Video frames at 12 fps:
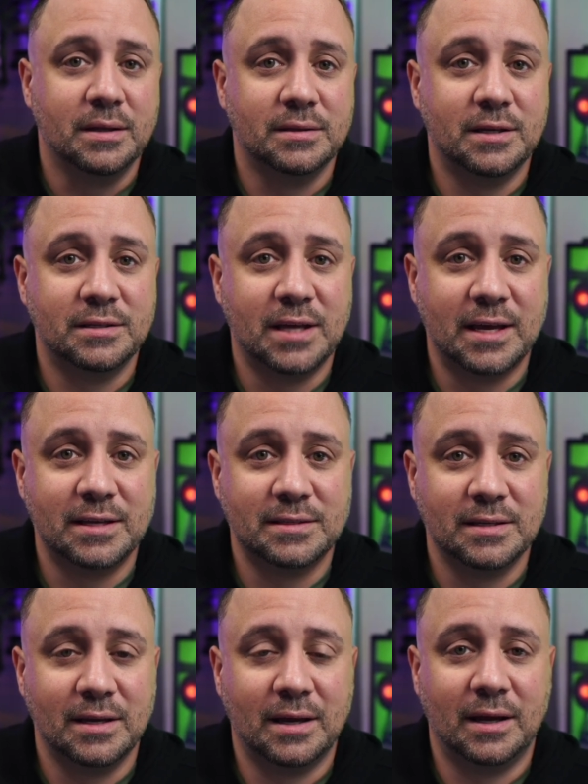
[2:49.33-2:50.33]
This
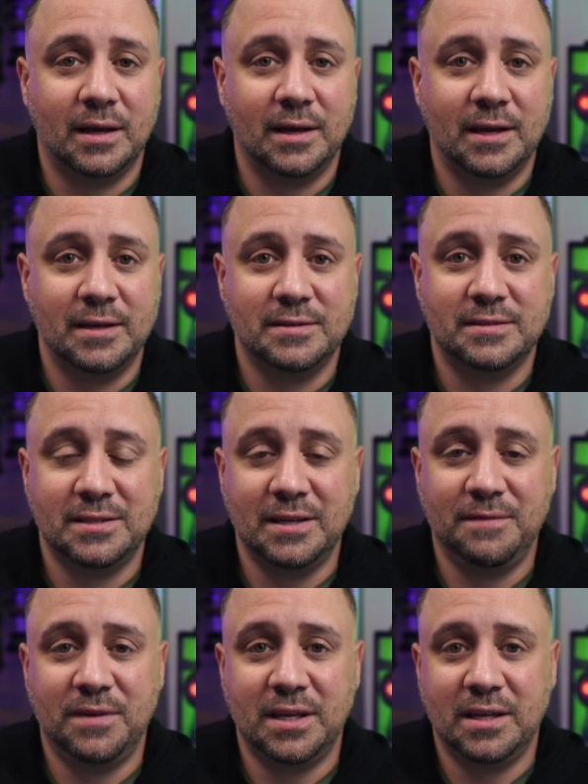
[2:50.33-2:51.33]
has a
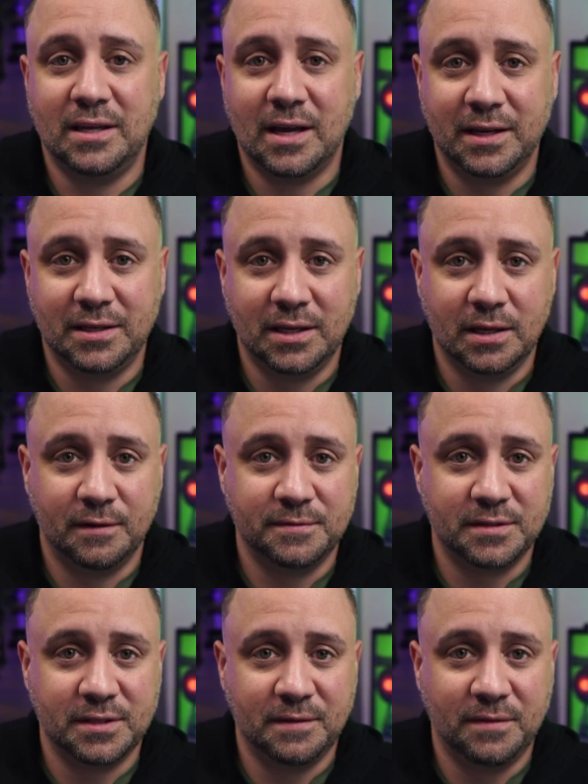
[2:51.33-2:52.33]
CVE ID of
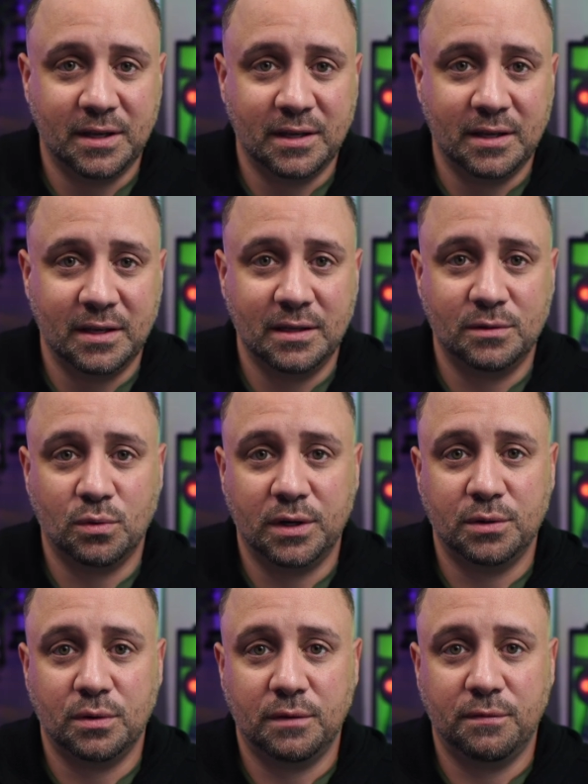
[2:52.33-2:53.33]

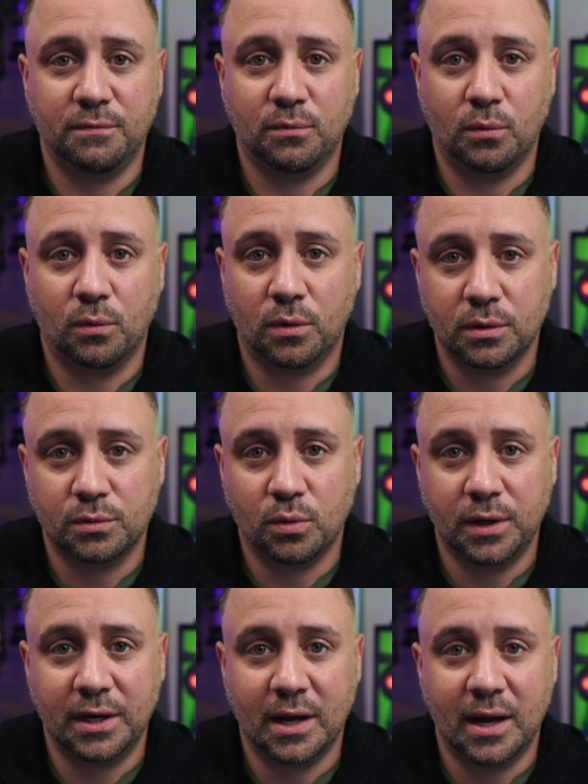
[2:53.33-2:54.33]

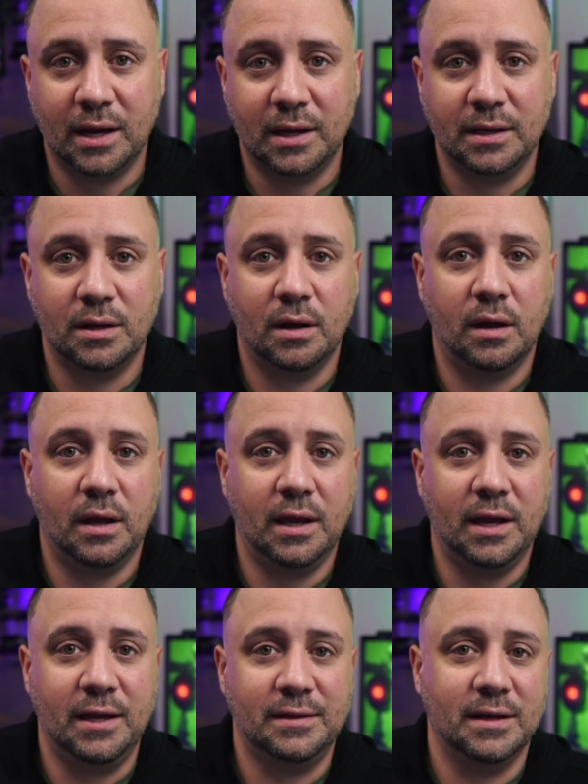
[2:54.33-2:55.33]

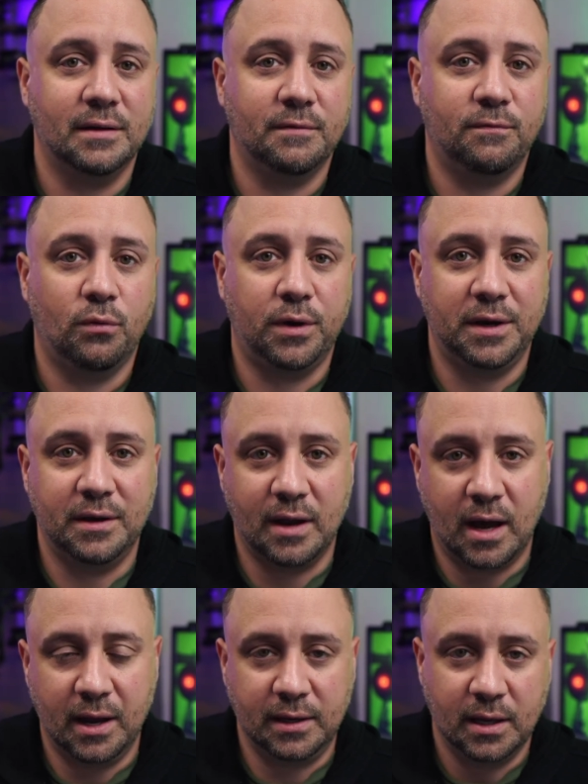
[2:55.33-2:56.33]

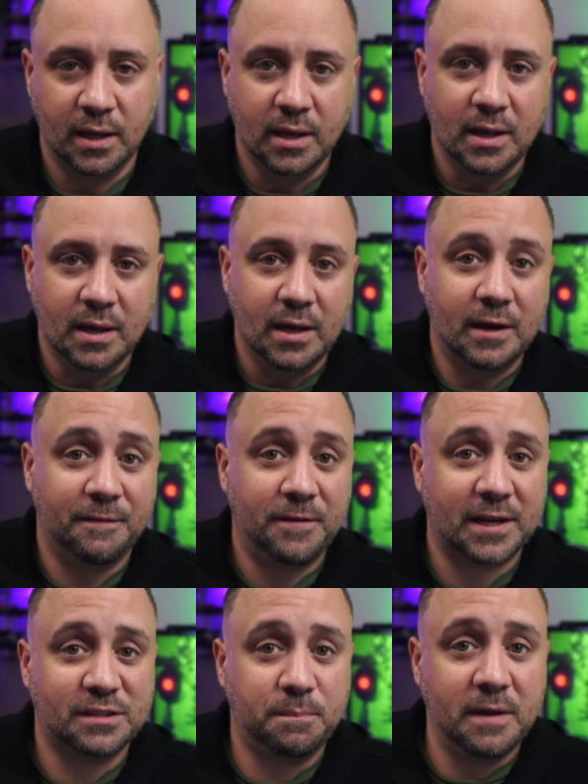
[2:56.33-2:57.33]
CVE-2024-29849. It
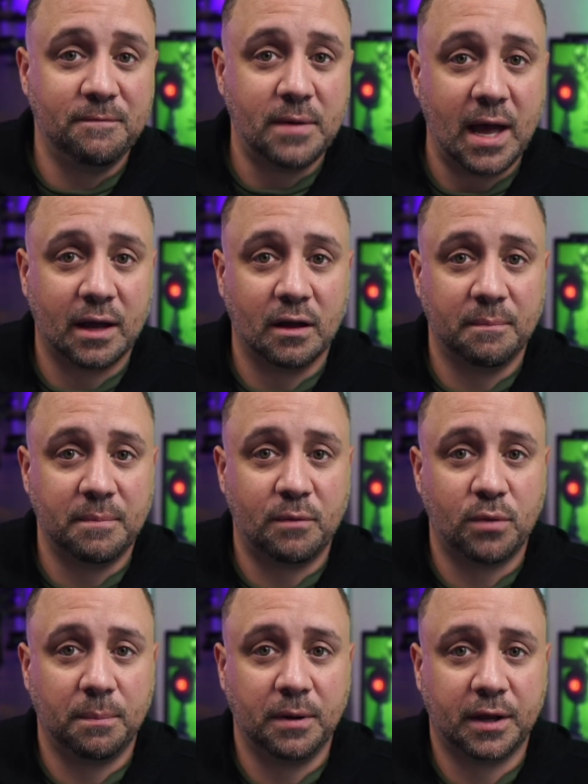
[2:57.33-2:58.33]
affects Veeam Backup
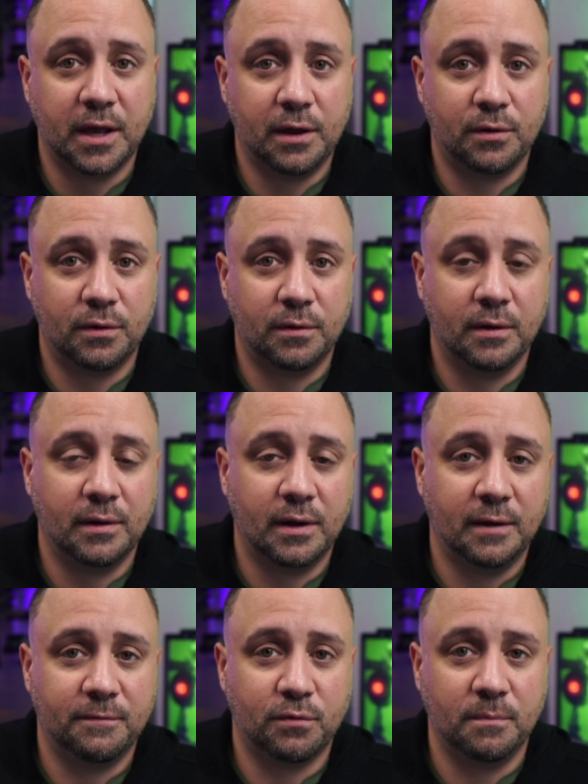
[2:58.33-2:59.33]
and Replicator
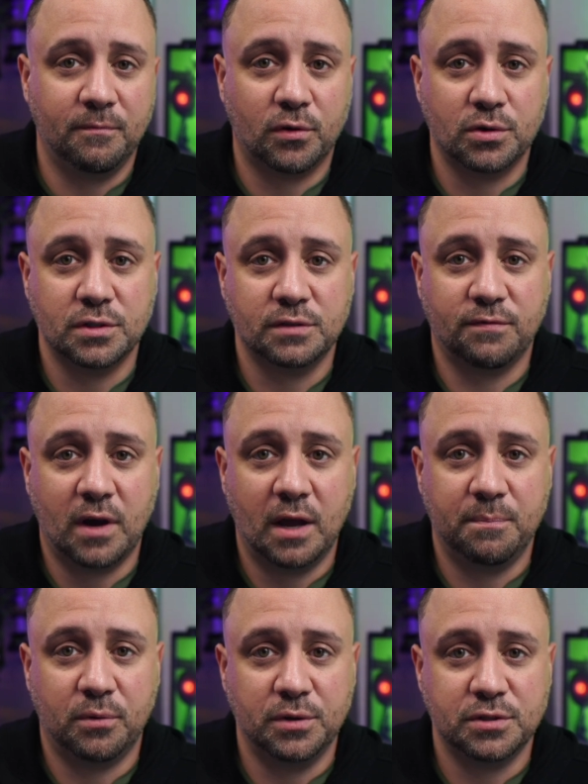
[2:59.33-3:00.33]
from versions
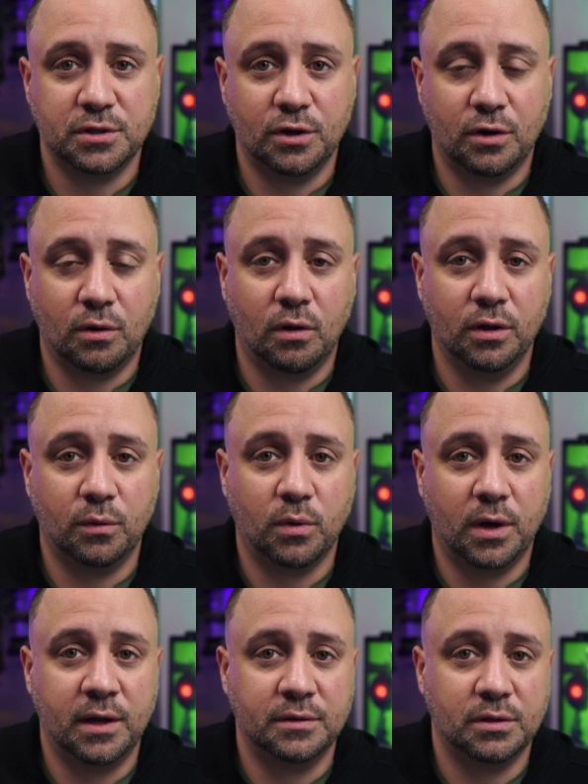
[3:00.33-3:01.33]
5.0 all the
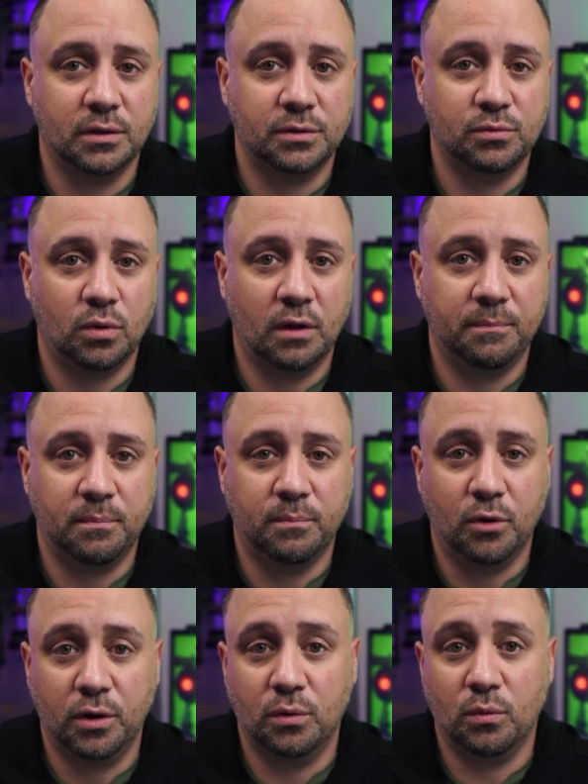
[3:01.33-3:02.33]
way until
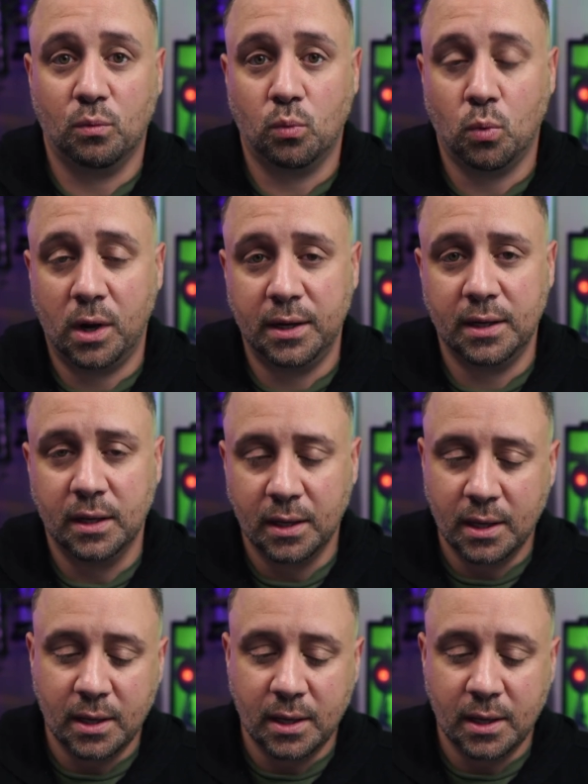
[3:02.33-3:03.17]
12.1.